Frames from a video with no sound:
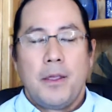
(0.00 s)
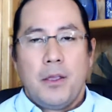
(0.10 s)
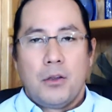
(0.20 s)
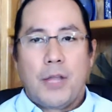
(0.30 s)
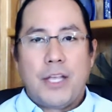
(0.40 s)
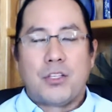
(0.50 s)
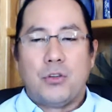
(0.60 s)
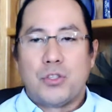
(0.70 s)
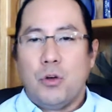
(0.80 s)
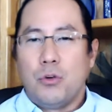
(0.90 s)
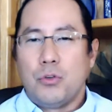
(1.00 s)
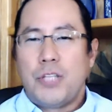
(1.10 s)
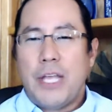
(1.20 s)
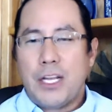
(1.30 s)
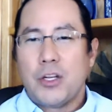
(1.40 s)
Okay, so
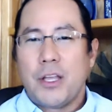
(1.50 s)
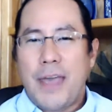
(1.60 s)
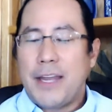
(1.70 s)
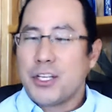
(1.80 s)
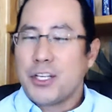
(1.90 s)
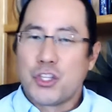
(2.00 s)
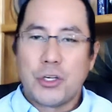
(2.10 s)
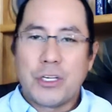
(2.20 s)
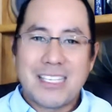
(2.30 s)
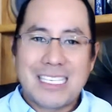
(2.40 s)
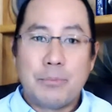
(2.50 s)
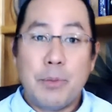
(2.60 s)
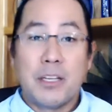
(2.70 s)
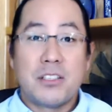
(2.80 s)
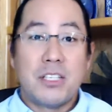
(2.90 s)
take a look at that. It's 36
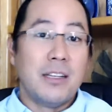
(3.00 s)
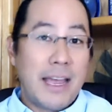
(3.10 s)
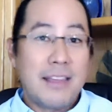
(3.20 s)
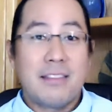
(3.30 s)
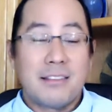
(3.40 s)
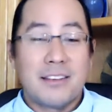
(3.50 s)
minutes in length,